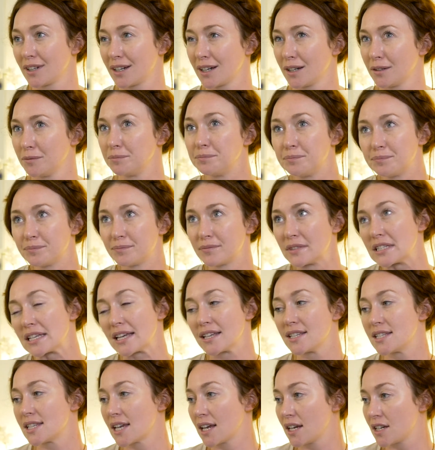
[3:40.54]
like a
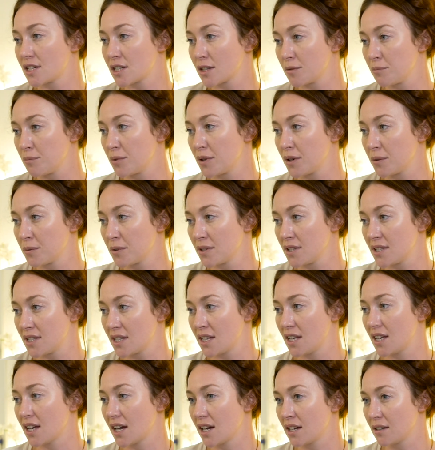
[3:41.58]
sensation, but it was
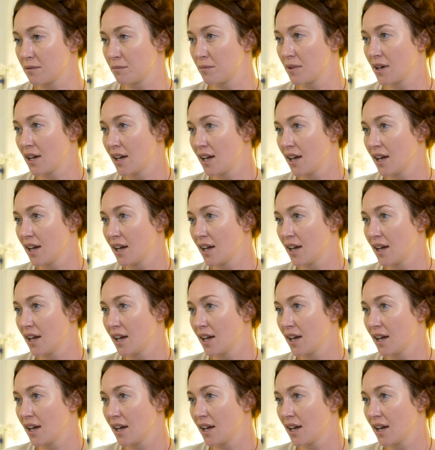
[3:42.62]
the um,